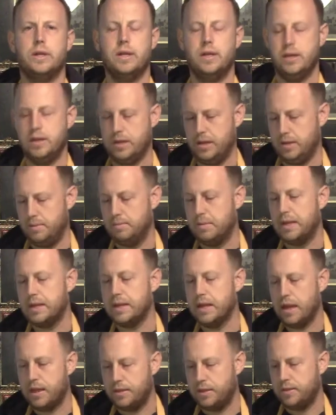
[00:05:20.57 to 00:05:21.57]
and many
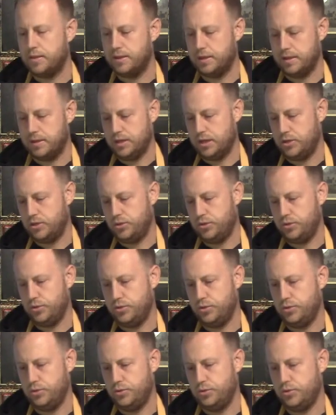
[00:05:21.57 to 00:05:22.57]
other things that
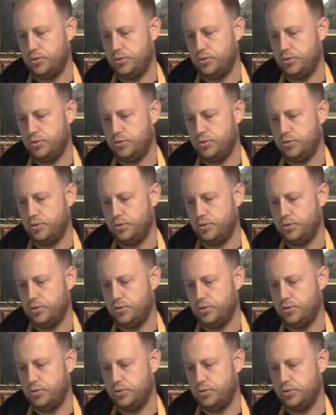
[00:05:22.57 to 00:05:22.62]
you